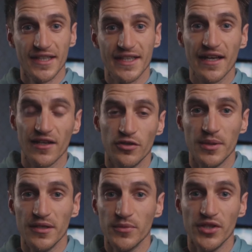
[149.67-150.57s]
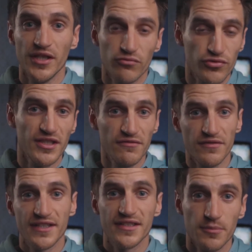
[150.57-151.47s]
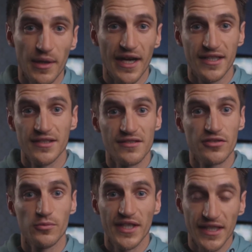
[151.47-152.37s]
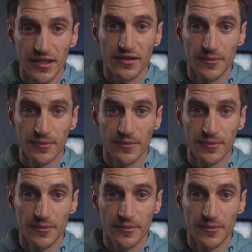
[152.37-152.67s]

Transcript: get a little bit of money, reinvest it back into some gear.